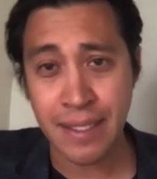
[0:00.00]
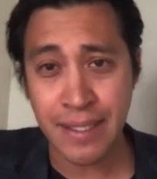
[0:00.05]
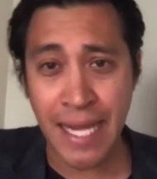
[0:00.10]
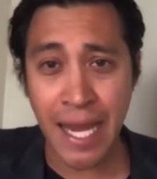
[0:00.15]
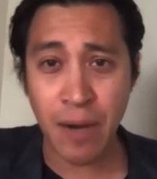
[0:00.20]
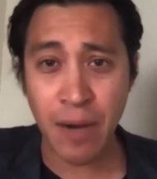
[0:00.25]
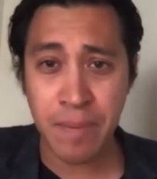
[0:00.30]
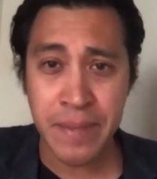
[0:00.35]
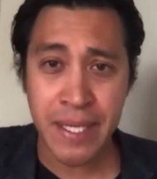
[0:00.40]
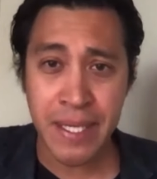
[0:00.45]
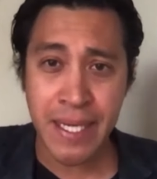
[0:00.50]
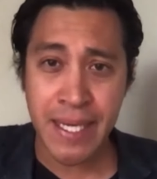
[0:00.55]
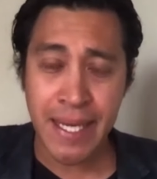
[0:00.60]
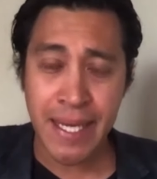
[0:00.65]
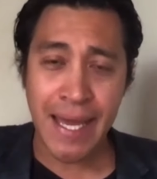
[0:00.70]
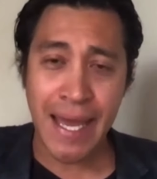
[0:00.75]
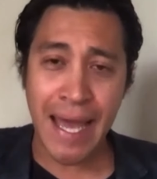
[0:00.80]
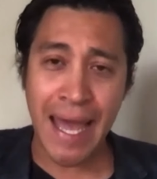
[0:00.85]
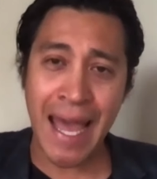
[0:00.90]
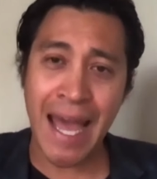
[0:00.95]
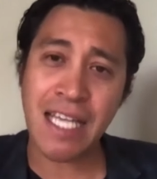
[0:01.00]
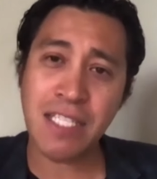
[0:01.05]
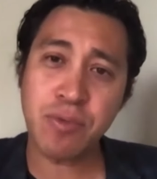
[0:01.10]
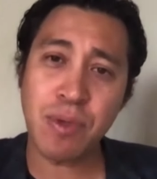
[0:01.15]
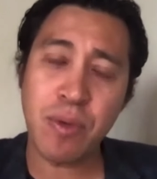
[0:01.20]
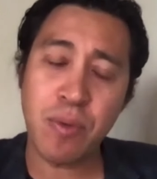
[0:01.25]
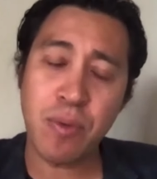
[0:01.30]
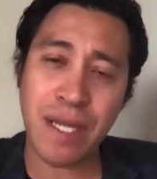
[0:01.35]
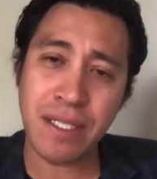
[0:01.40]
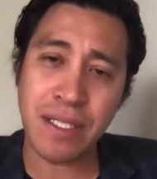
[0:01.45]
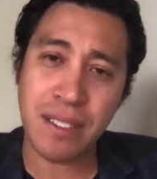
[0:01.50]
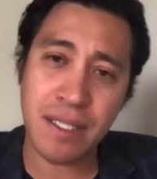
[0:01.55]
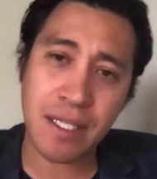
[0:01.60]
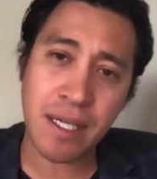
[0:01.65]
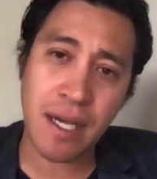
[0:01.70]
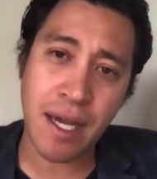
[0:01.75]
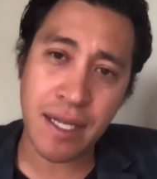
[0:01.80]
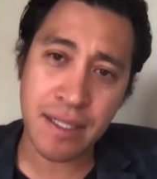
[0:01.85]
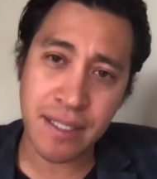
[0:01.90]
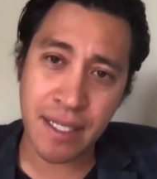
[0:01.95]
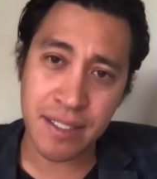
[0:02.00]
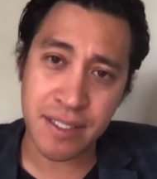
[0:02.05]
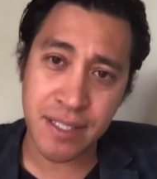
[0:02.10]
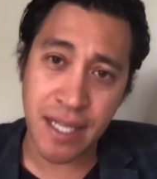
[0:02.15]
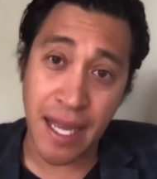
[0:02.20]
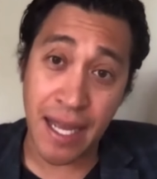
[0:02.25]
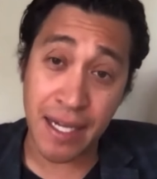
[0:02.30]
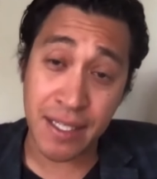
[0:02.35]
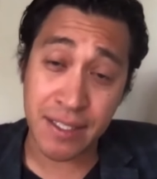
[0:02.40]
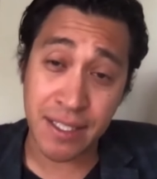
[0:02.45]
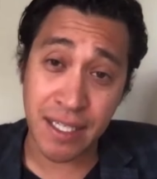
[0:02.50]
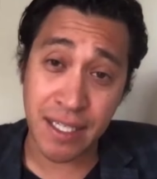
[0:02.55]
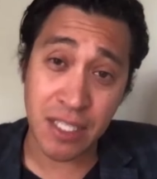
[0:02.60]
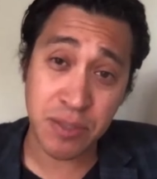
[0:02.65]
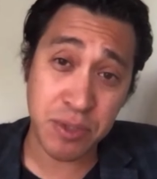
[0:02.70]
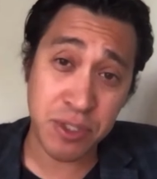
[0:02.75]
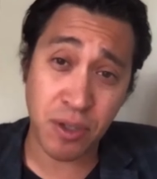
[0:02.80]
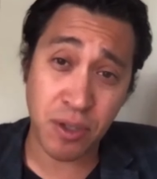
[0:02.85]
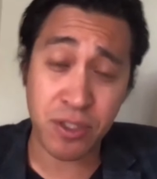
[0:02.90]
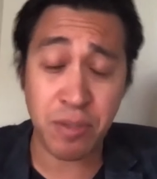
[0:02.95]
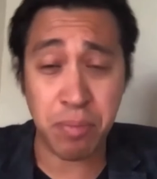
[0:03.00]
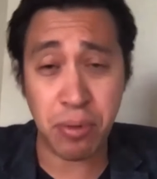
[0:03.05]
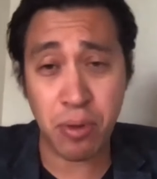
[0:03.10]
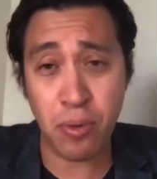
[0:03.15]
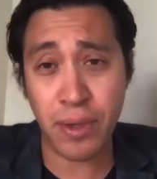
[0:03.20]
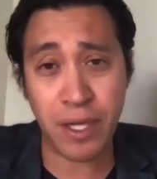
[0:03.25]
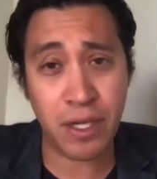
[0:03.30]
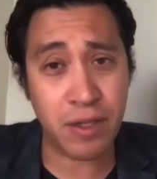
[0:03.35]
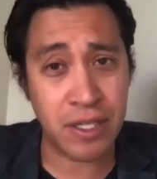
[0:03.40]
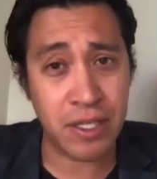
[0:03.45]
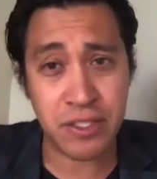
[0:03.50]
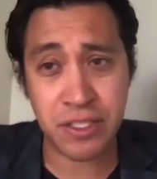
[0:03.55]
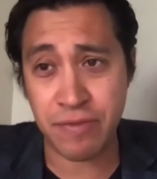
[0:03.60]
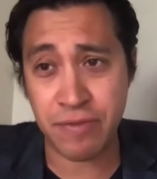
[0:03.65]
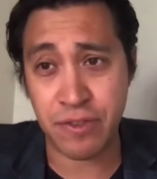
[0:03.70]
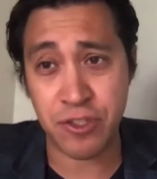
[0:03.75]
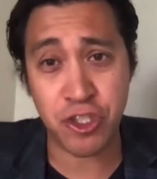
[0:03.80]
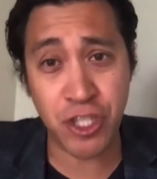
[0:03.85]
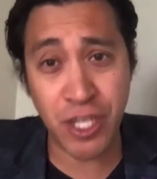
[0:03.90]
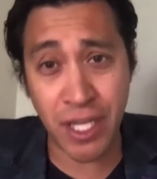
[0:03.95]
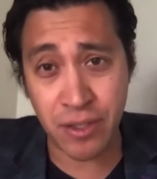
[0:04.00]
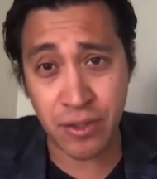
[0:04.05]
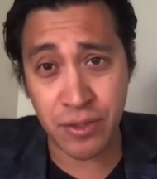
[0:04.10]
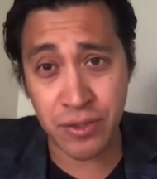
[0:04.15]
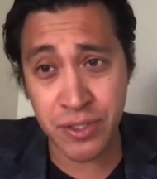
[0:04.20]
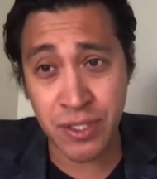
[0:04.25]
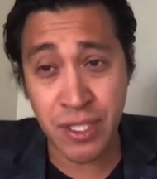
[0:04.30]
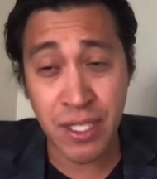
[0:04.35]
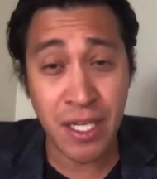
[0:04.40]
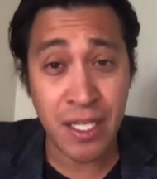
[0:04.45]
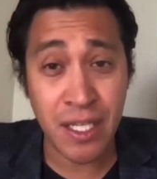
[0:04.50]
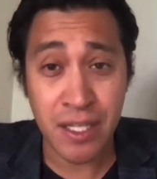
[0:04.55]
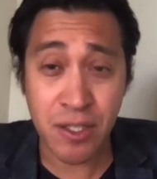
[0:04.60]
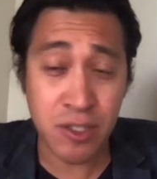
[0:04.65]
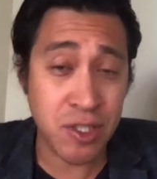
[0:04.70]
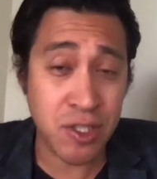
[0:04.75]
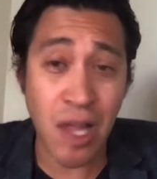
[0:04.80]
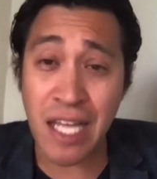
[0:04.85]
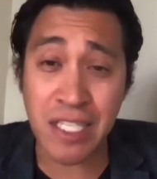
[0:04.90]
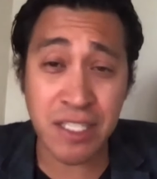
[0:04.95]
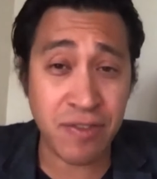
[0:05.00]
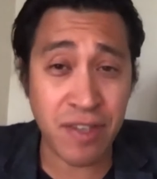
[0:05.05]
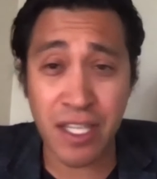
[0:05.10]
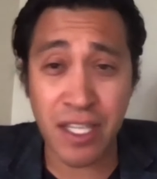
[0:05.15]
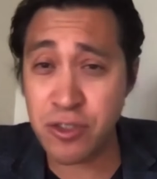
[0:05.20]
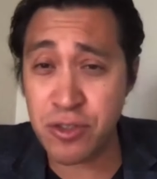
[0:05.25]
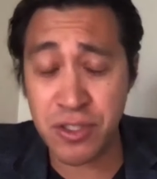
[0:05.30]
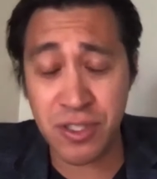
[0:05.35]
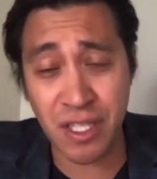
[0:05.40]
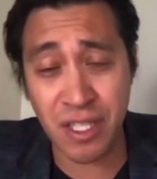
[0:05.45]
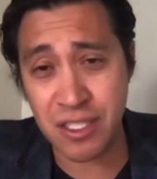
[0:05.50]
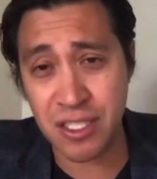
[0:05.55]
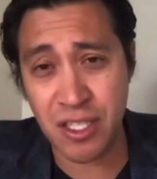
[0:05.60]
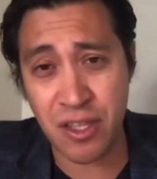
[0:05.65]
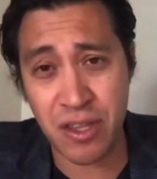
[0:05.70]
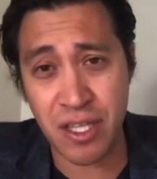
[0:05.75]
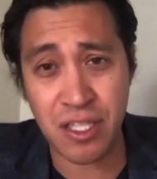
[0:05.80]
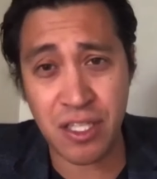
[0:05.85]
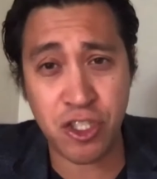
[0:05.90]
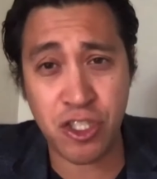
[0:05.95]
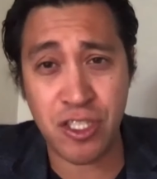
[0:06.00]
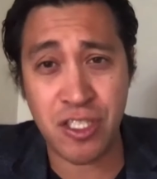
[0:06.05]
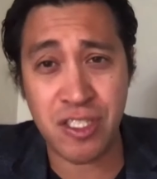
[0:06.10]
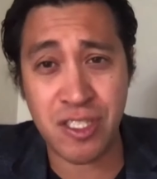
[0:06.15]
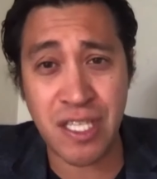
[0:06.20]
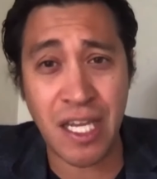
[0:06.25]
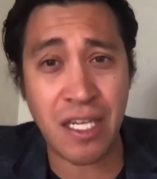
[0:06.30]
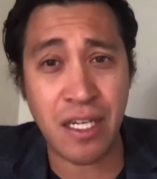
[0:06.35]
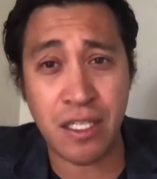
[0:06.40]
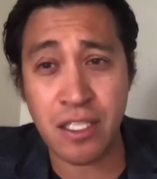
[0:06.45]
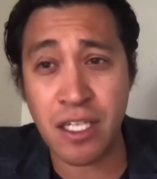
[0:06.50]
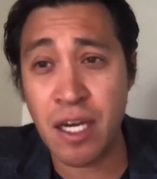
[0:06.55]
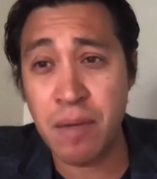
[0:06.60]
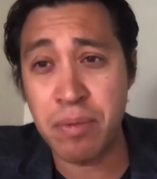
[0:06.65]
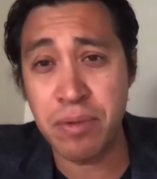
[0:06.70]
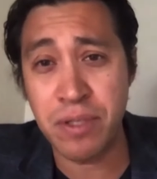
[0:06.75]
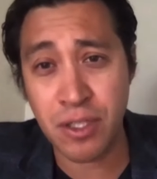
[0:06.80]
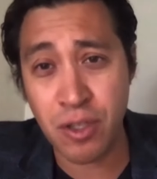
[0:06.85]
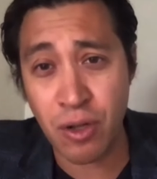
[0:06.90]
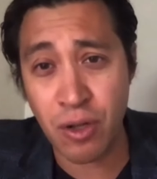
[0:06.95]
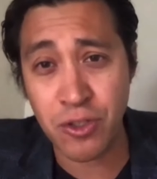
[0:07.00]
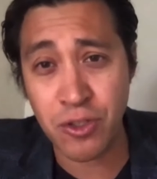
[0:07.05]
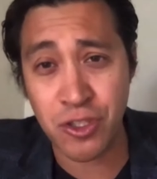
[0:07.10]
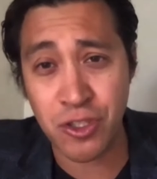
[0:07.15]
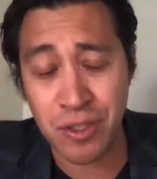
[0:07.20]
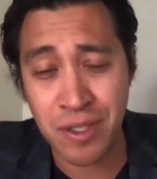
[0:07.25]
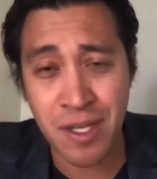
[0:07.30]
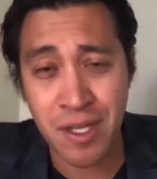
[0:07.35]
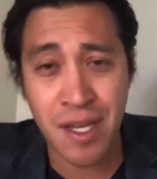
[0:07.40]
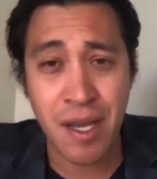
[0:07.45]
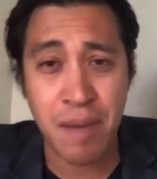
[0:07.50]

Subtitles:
Now, as we went to the content stacks and as we started deploying across different channels, there's lots of interesting things she said on company culture,